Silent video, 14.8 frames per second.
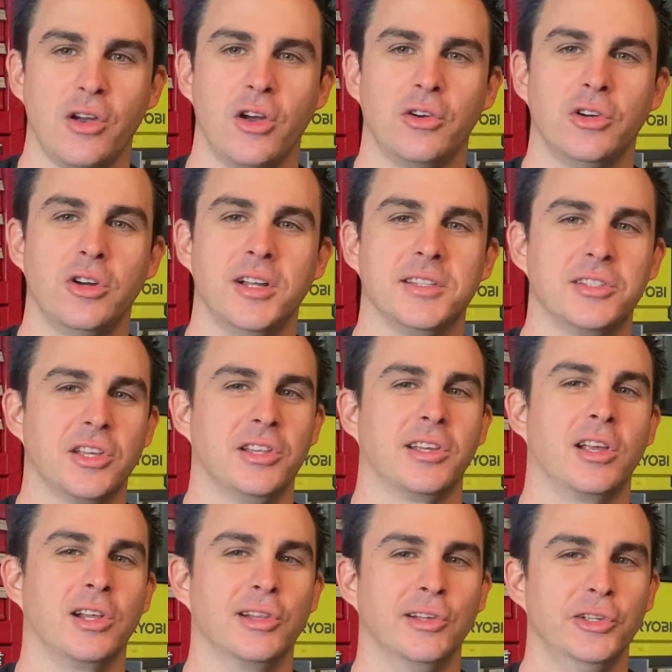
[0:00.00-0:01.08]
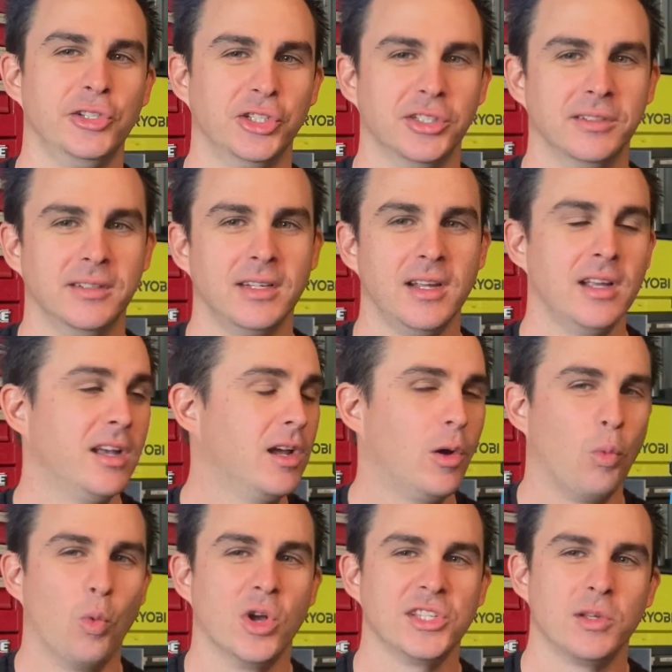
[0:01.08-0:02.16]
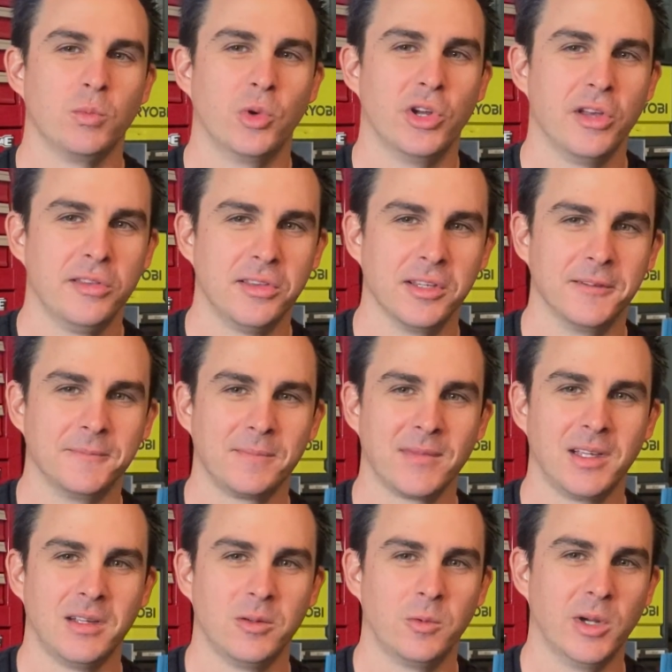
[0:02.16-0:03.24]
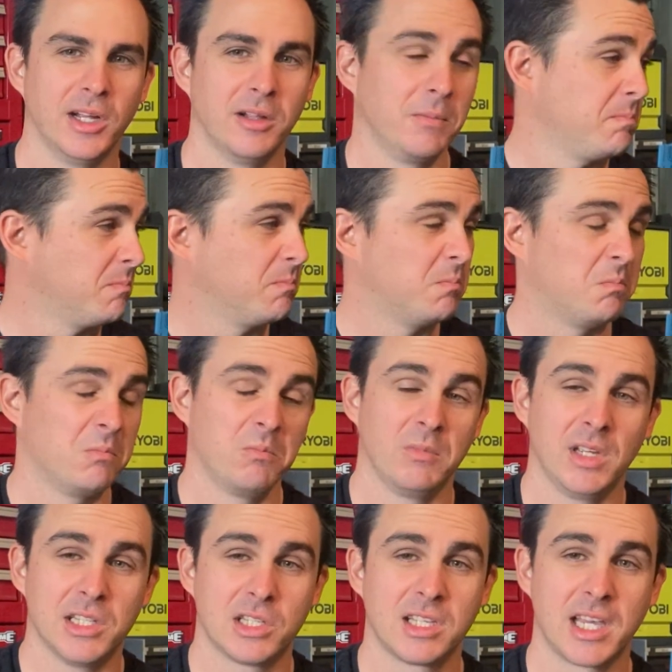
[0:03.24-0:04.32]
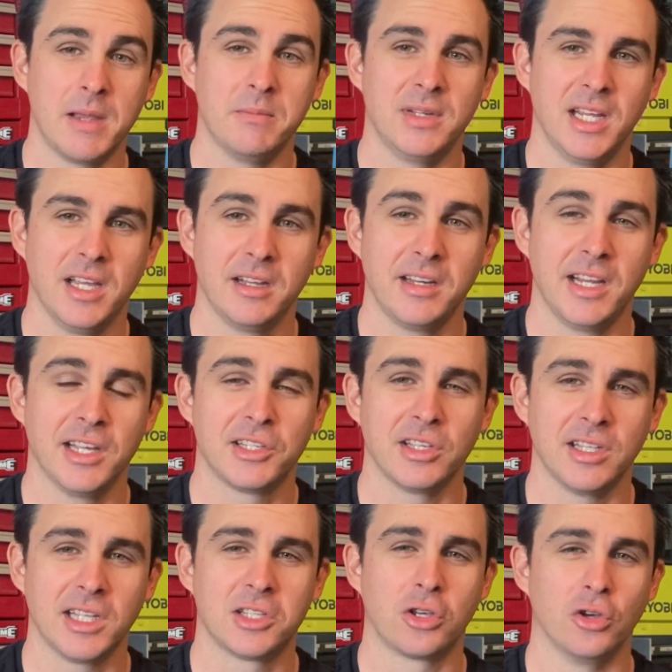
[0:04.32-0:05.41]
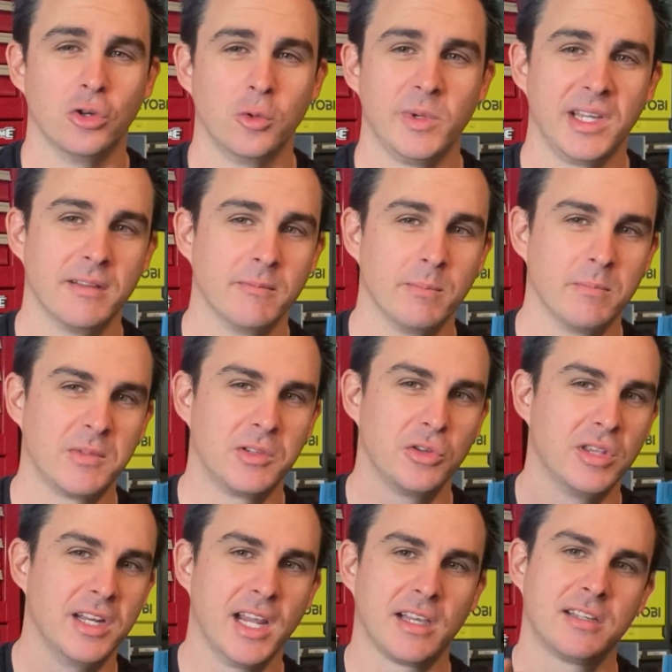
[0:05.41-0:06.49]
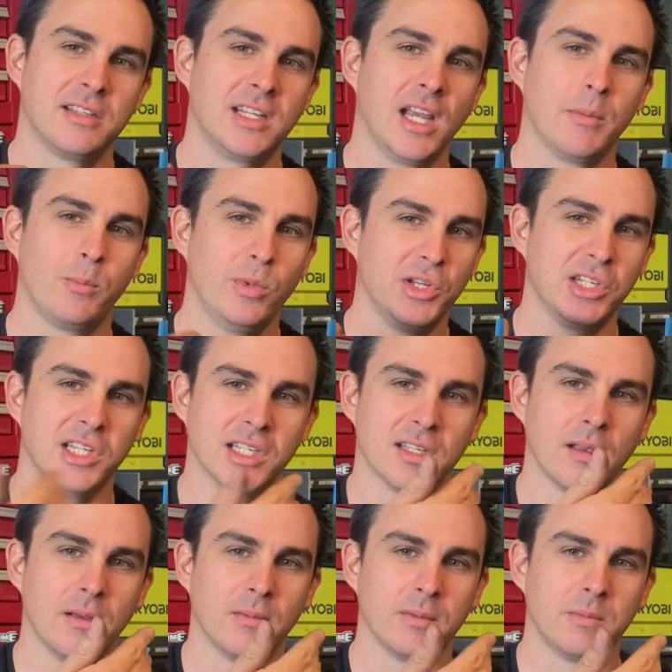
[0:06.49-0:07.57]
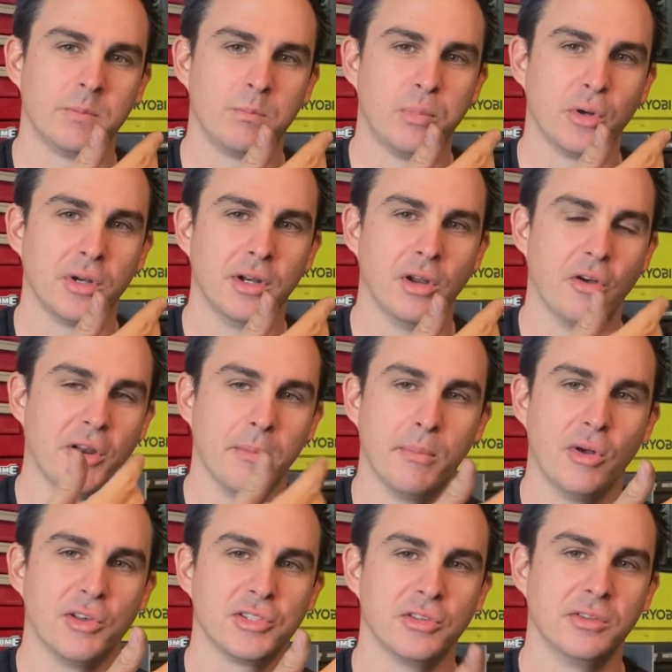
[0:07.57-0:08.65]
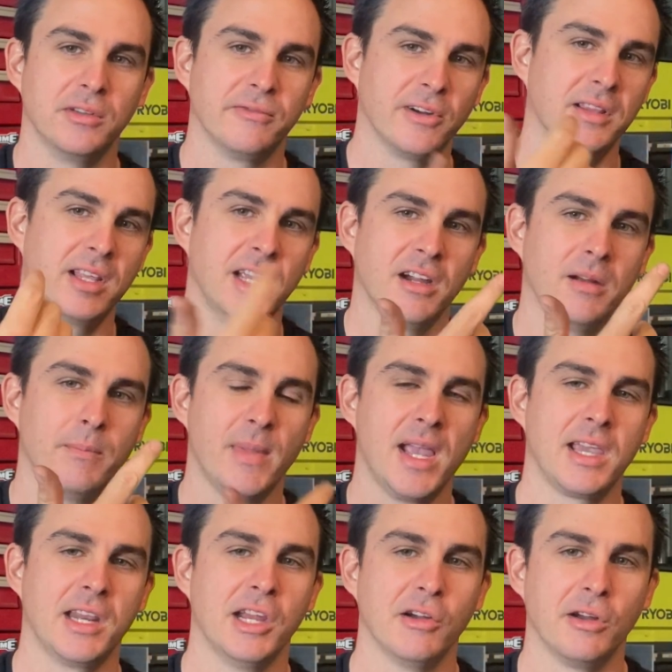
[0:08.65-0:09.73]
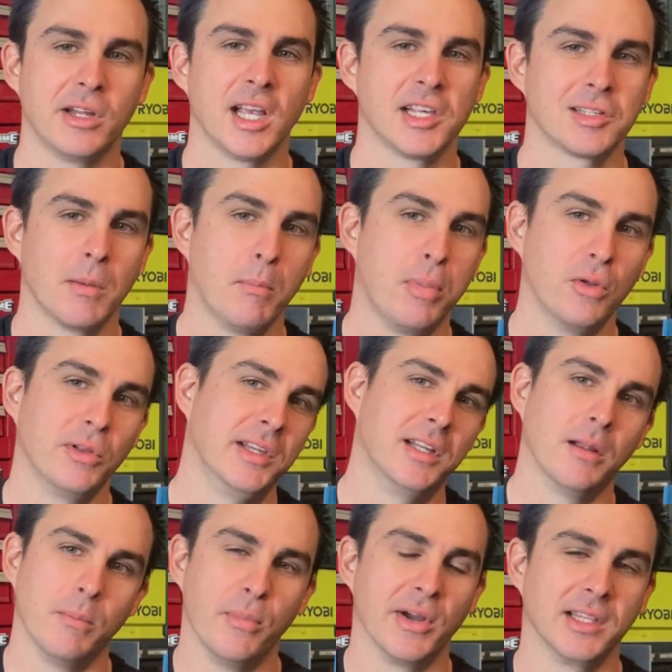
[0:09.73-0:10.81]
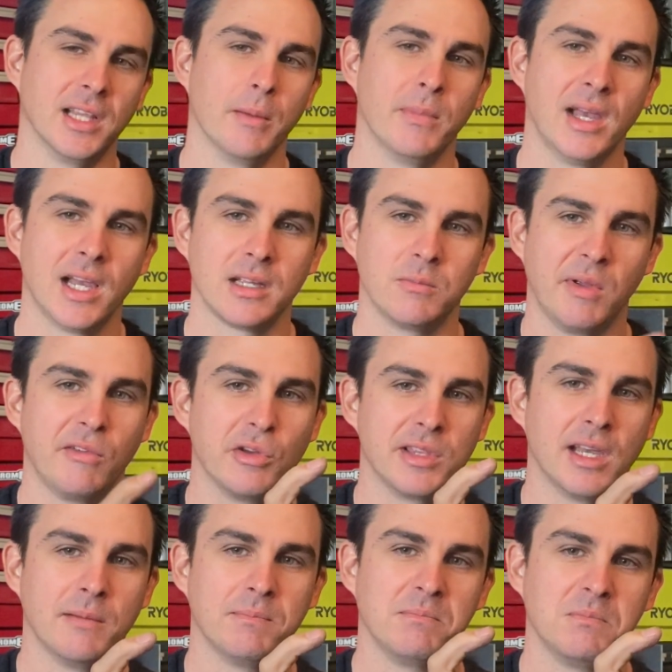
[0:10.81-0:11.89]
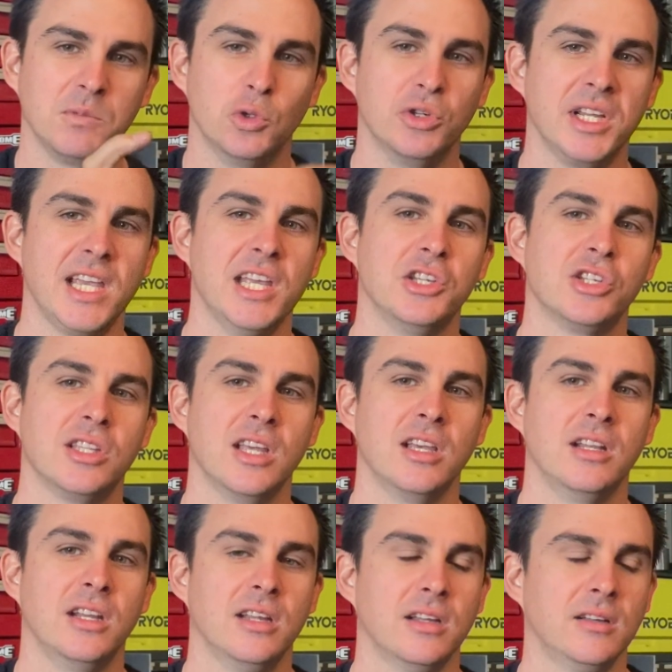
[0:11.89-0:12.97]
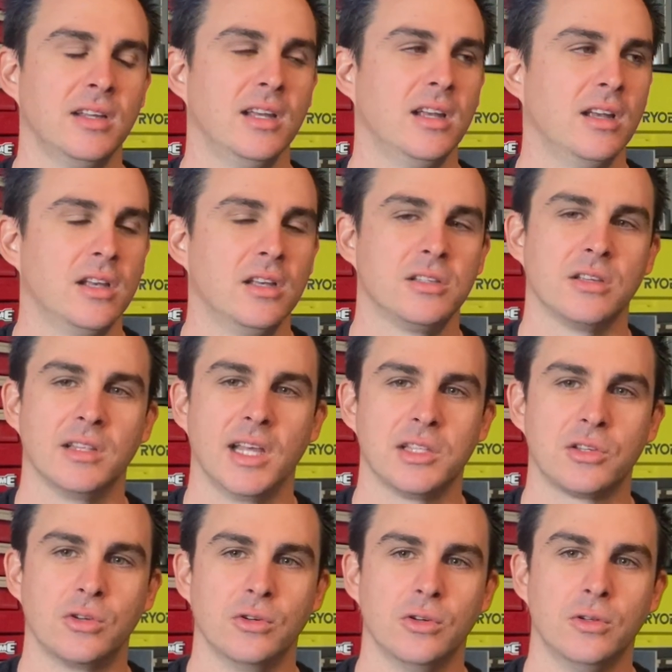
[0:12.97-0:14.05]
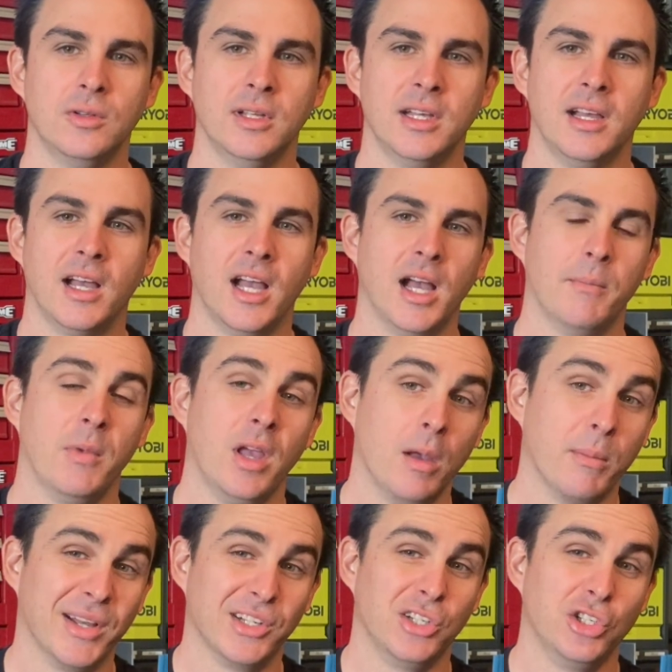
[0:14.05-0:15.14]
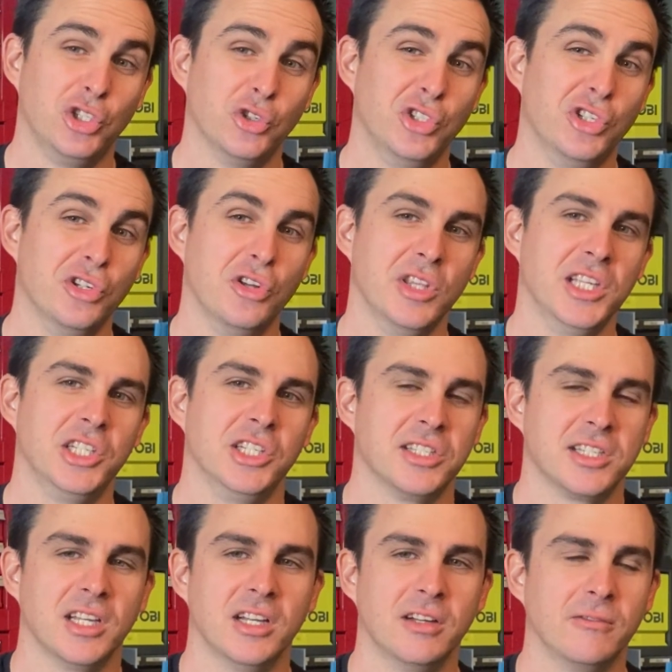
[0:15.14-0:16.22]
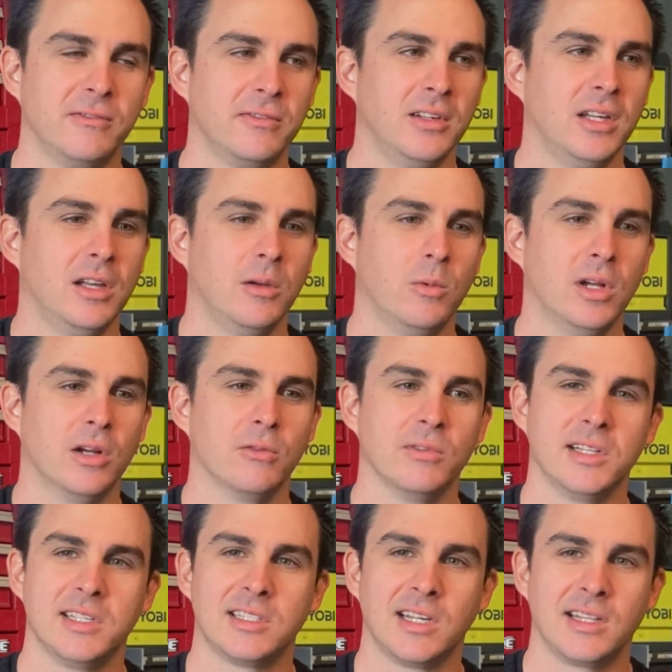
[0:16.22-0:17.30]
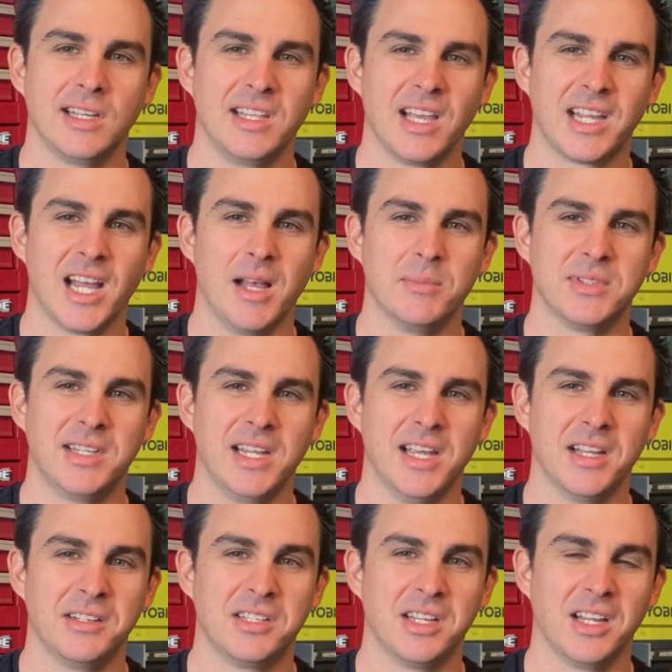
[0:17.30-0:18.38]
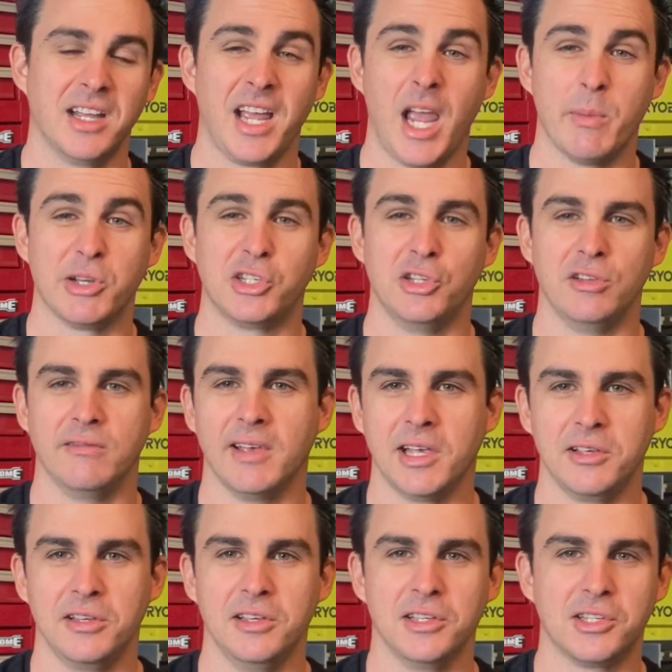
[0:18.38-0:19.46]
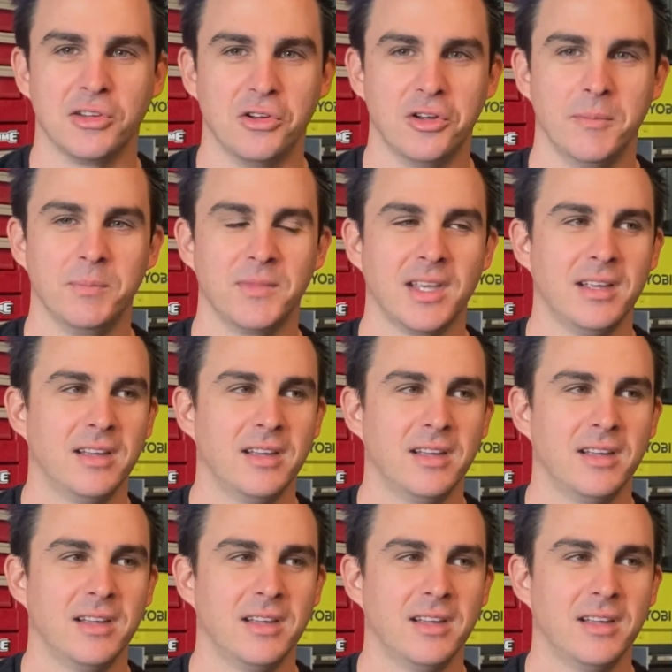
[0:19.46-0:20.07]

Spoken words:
All right, so the conclusion, was it worth it? Well, it's skimmed down now, so that's cool. We can do the next step, which is putting on a boss on the front there and making our own custom pulley to bring that back. We've got that good inch there now, so that's cool. But should you do this yourself? Well, realistically, that comes down to how much do you value your time.